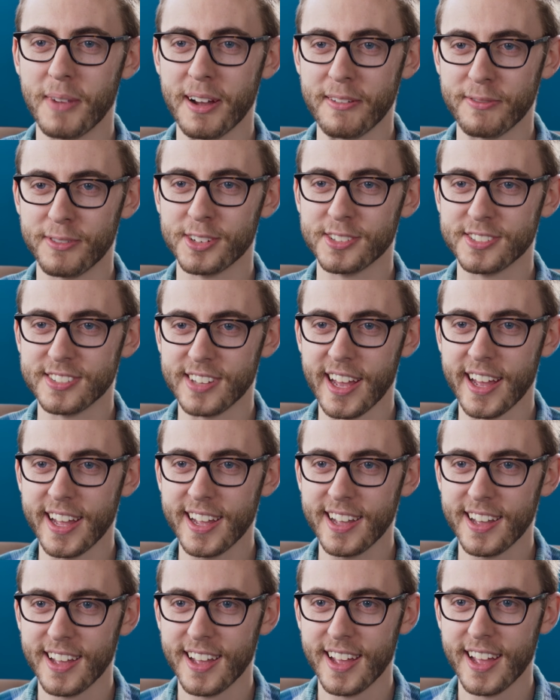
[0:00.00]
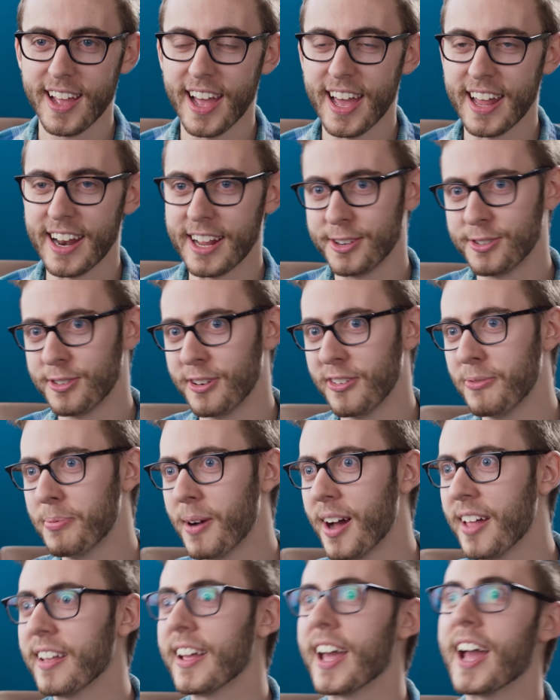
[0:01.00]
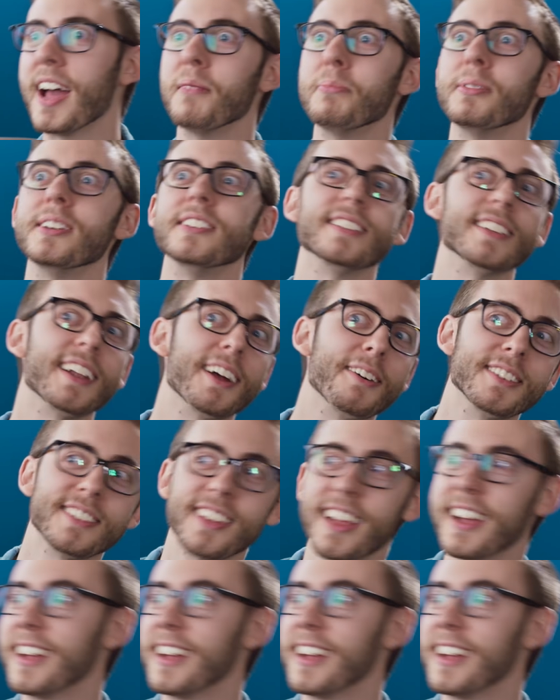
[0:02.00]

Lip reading: my first day, and I drove by the campus and I was